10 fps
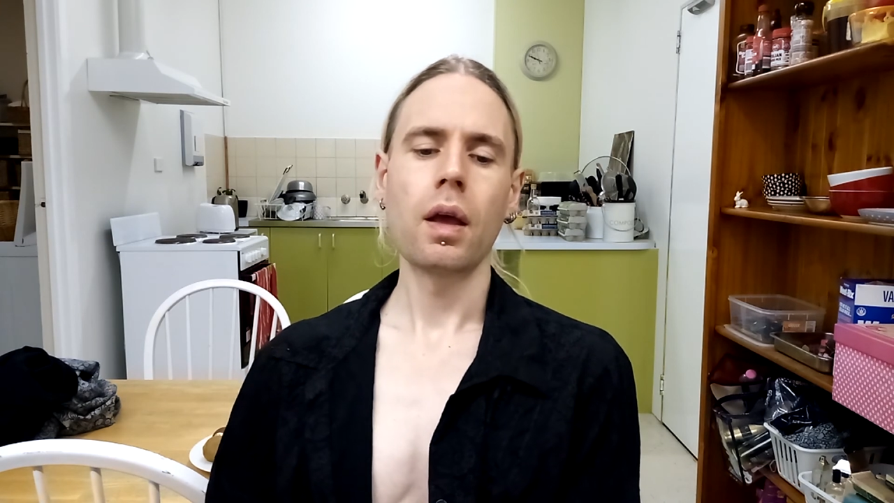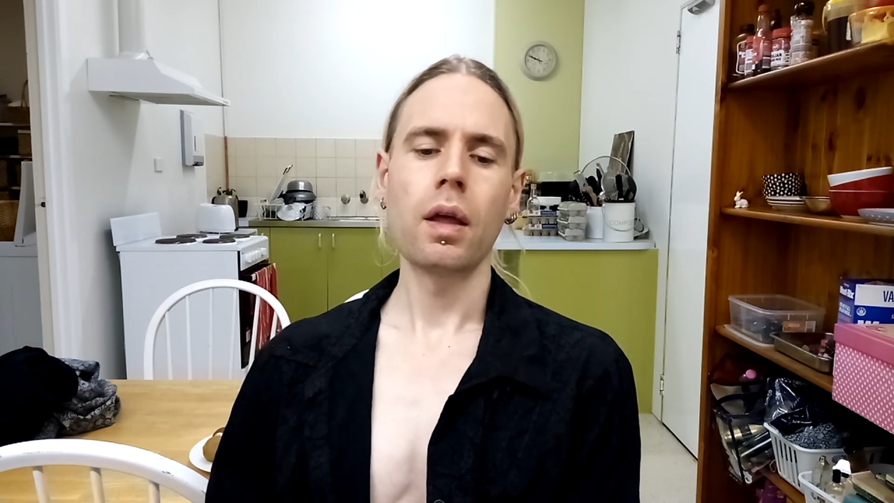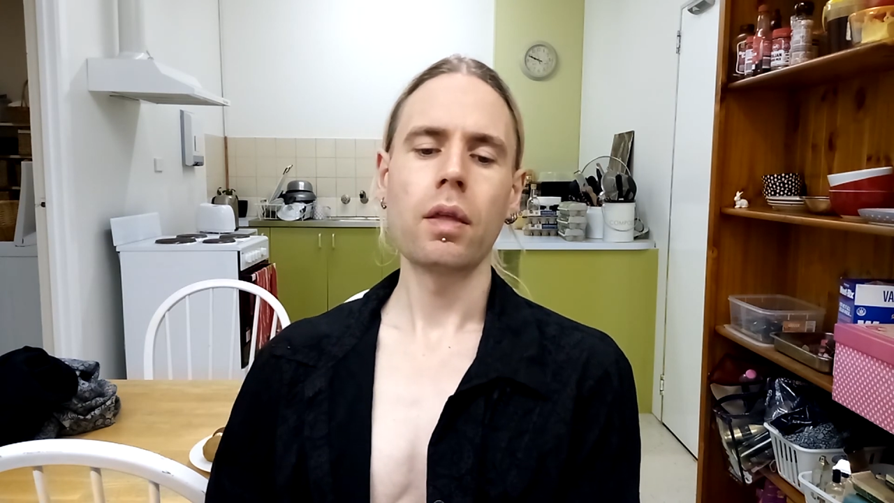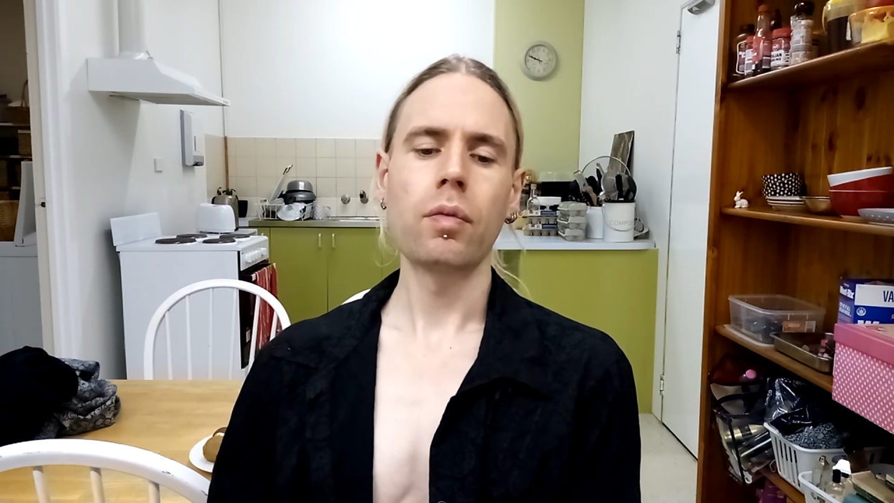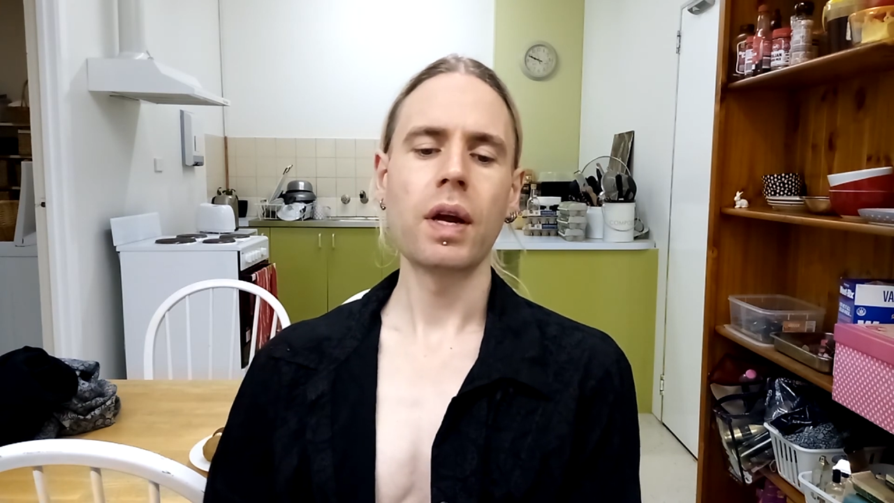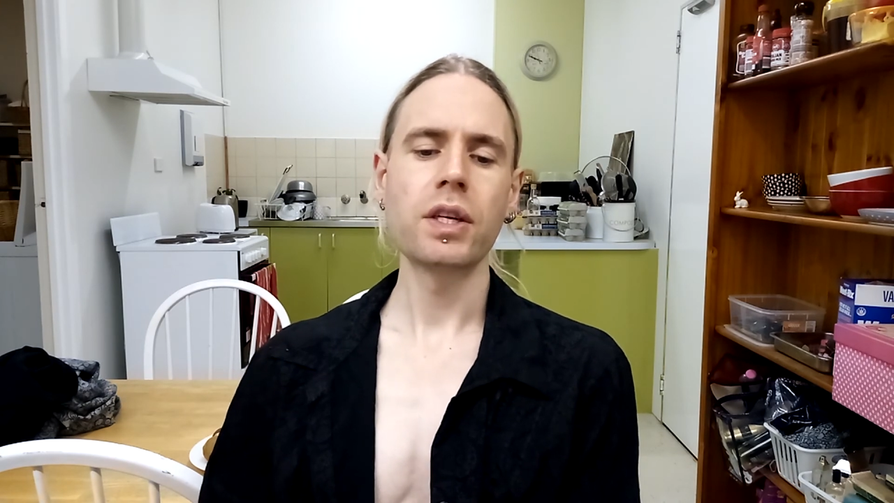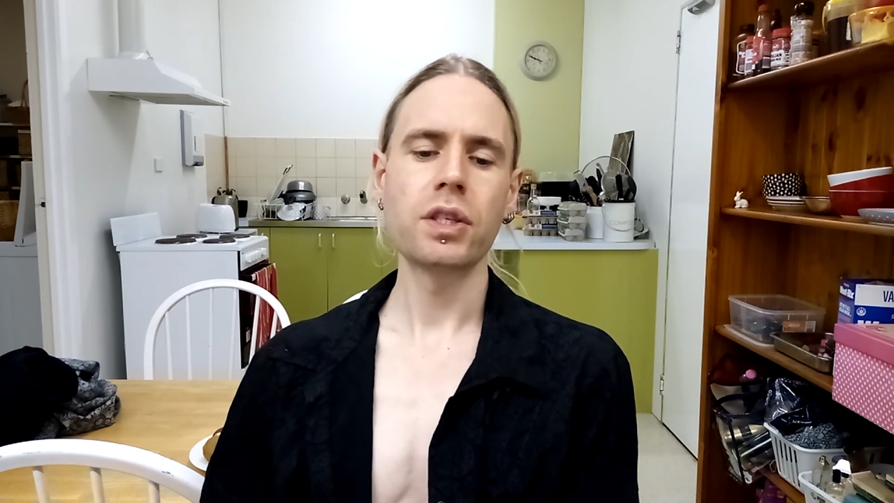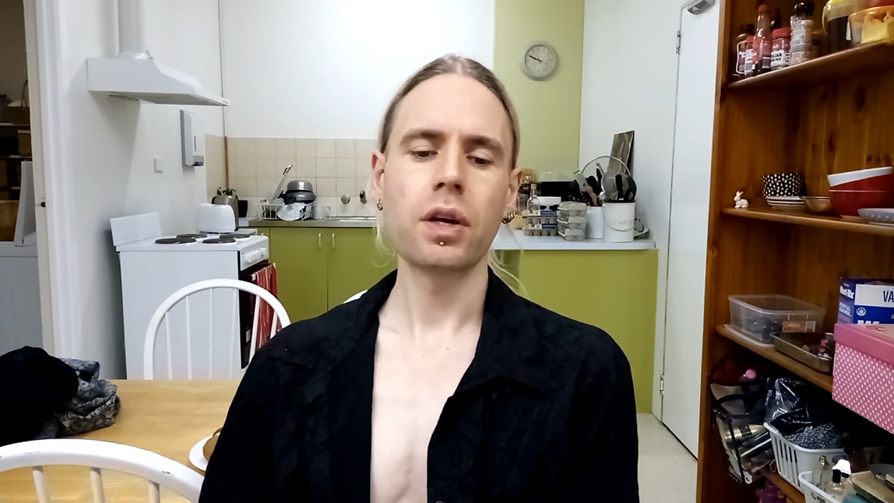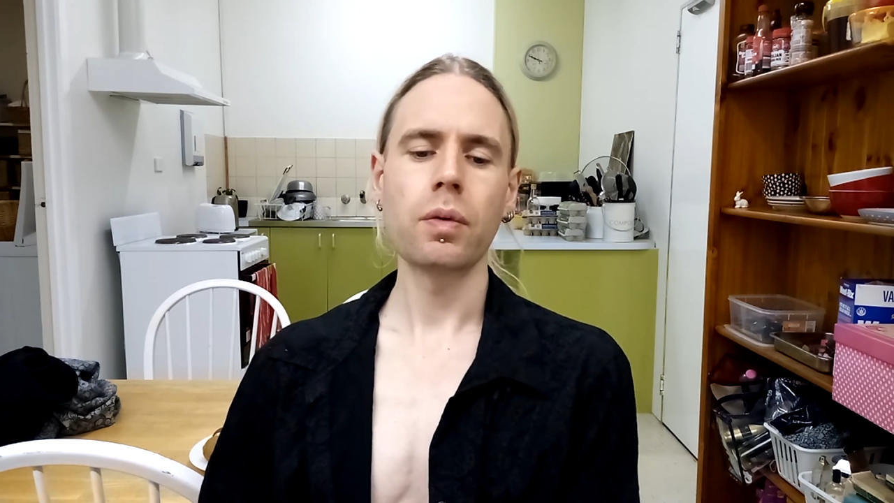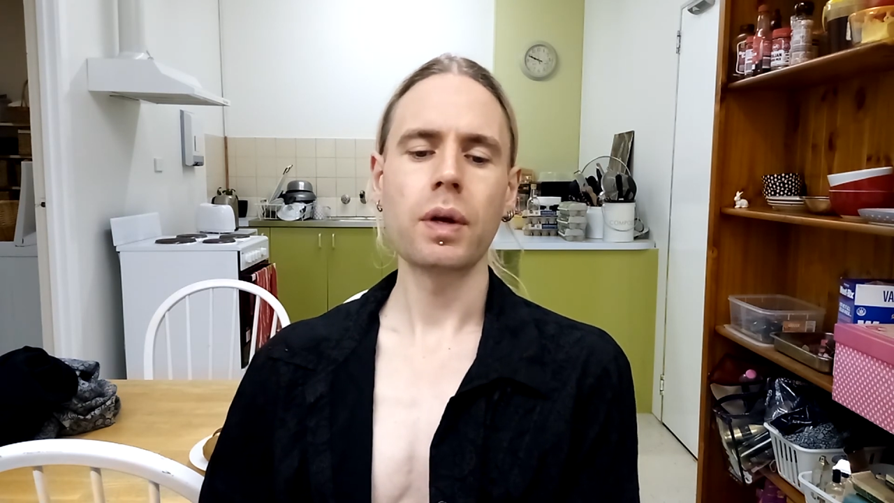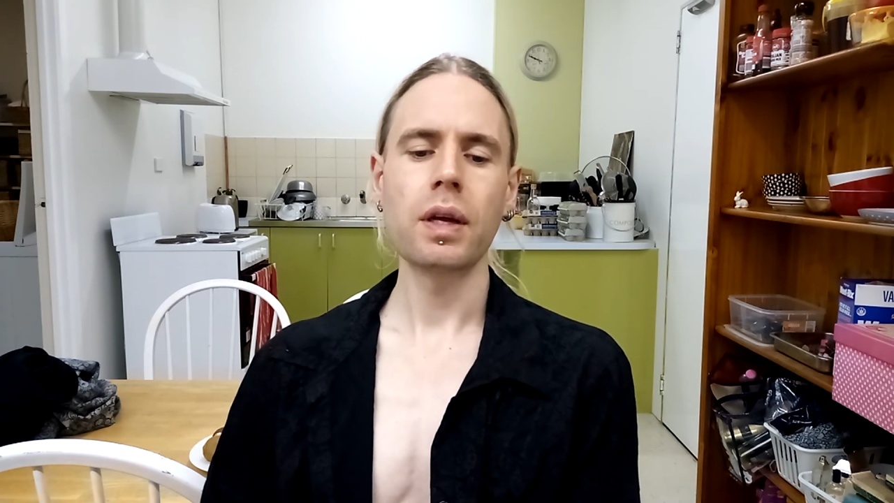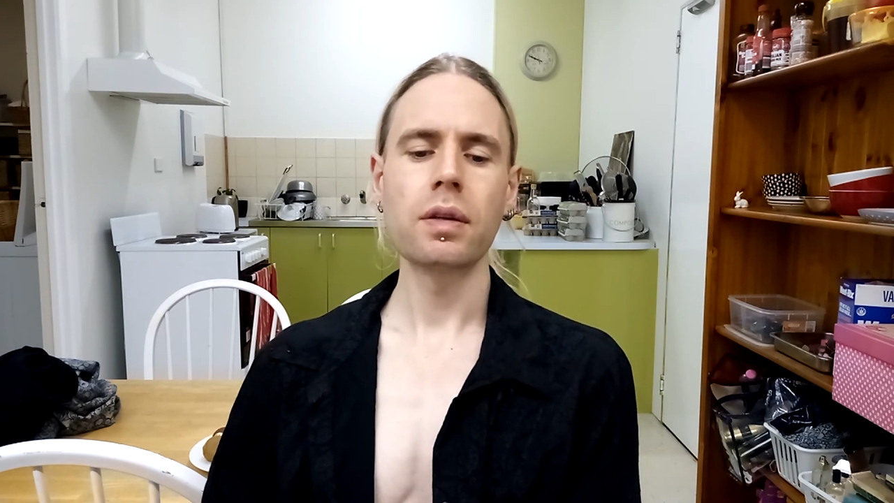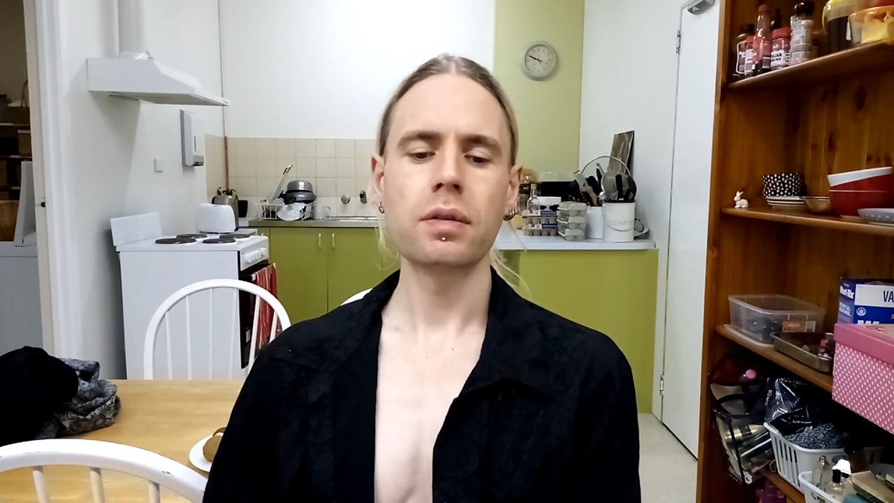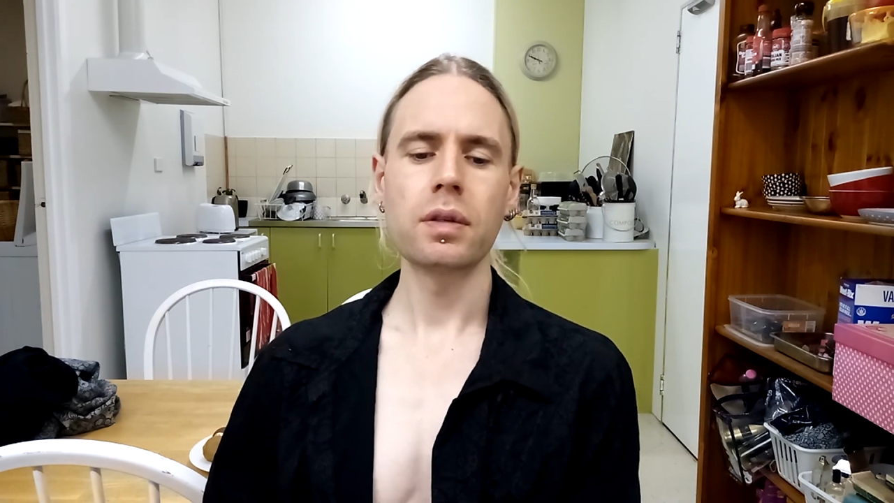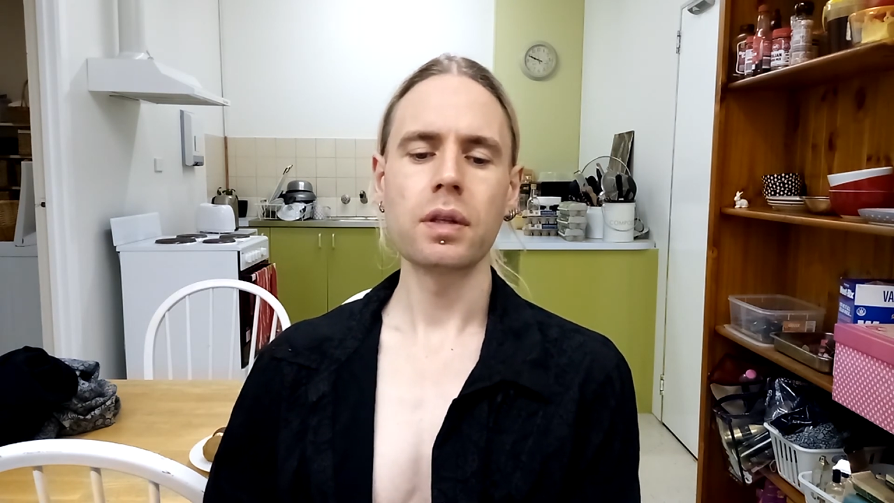the ratio would
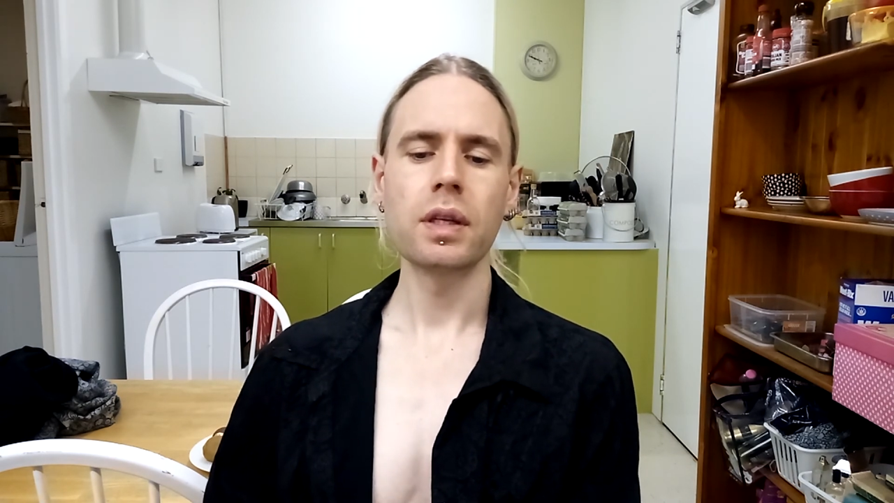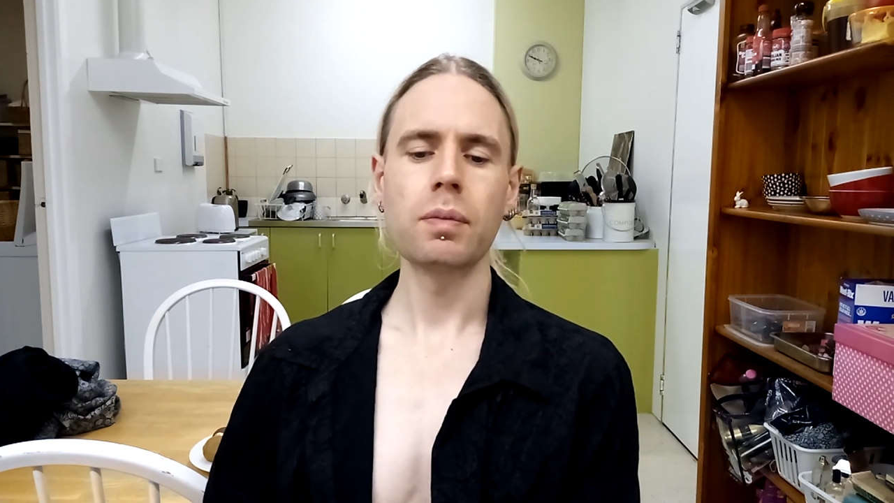instantly